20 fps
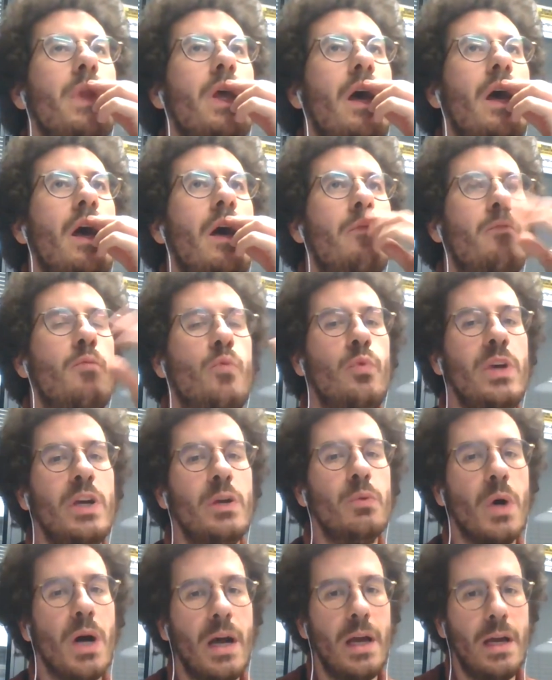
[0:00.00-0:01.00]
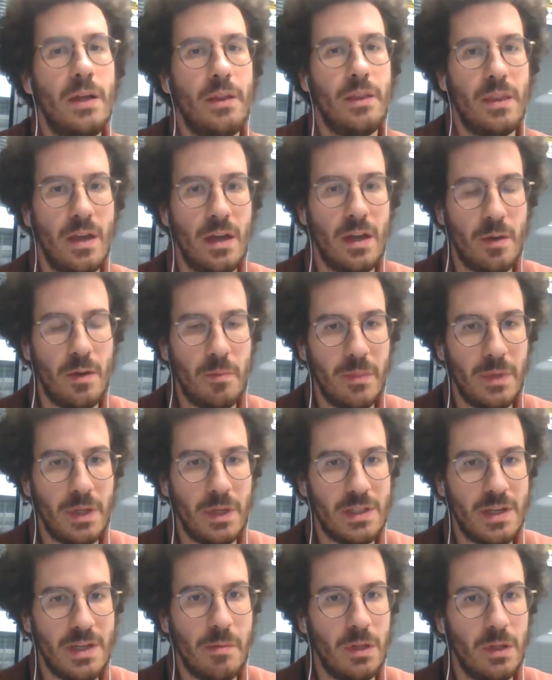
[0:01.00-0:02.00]
um, rewire their
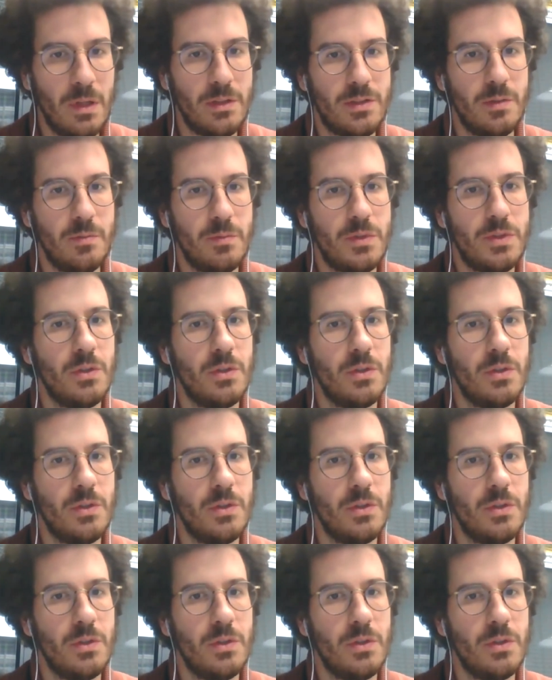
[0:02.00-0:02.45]
metabolism.